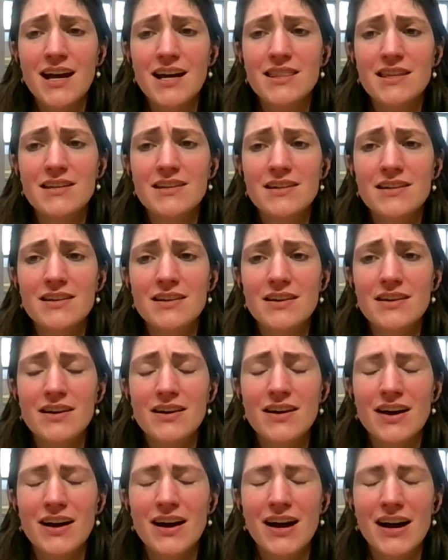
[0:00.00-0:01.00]
the
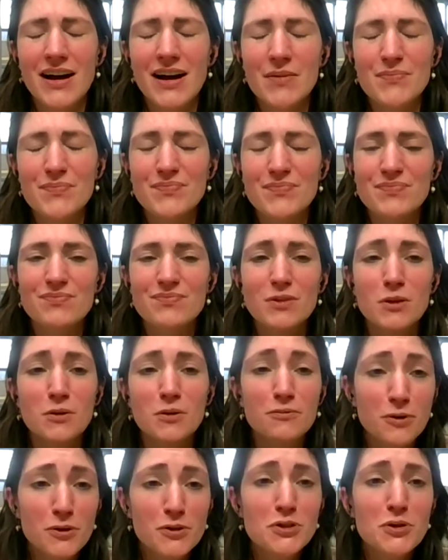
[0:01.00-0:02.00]

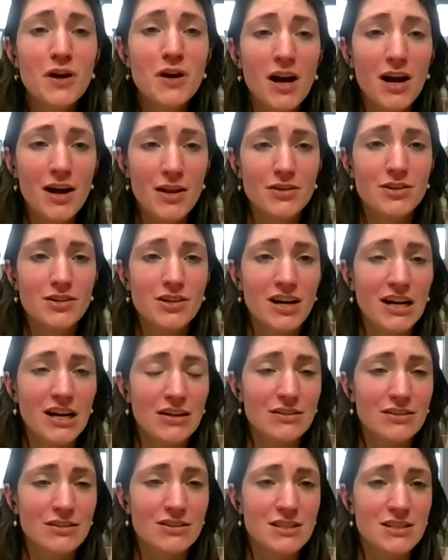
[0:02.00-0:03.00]
folks who are on the
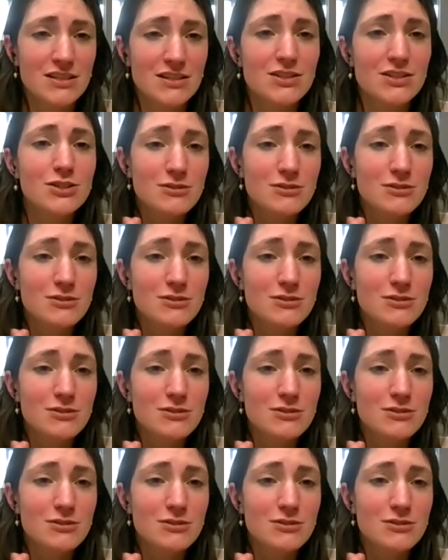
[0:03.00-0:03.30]
ground